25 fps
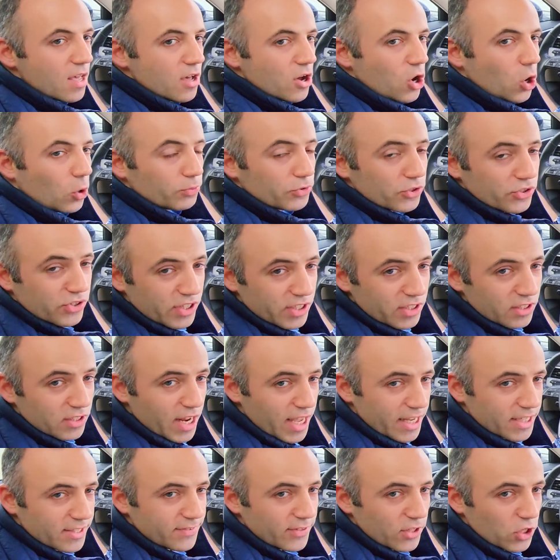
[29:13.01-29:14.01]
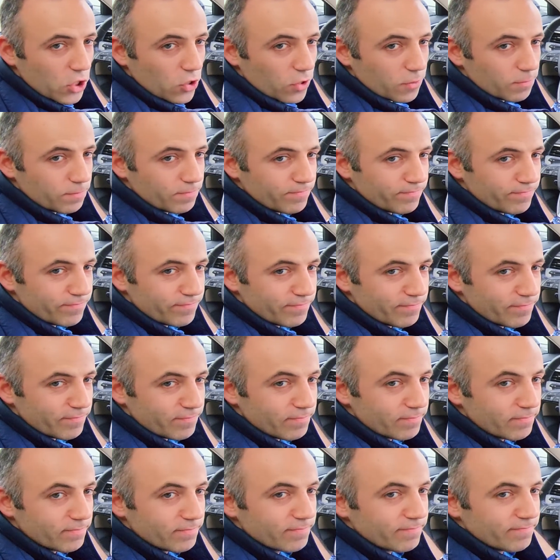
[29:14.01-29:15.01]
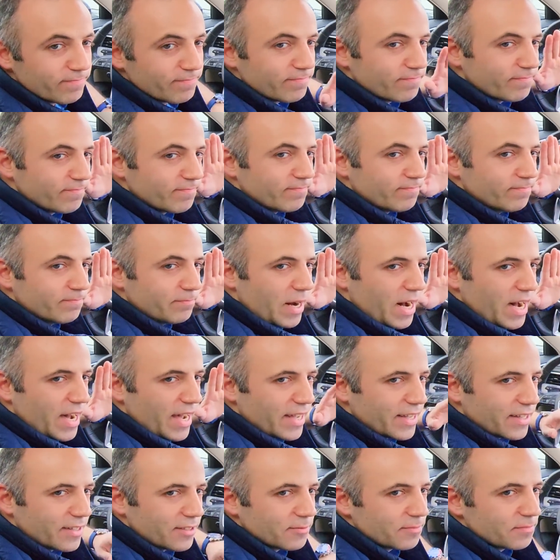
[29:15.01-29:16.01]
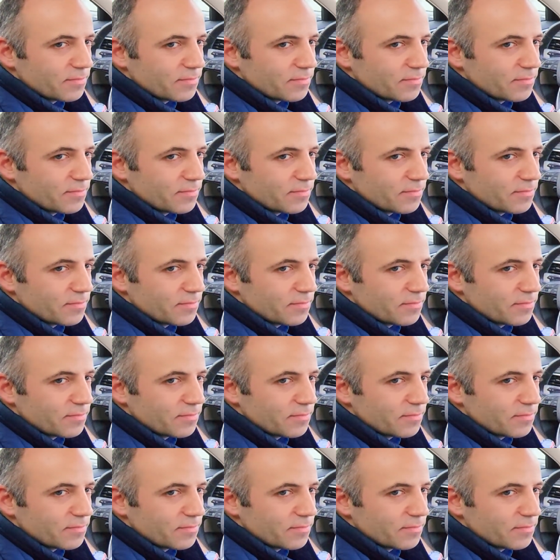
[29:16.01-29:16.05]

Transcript: Hope to see you in the next video. Bye.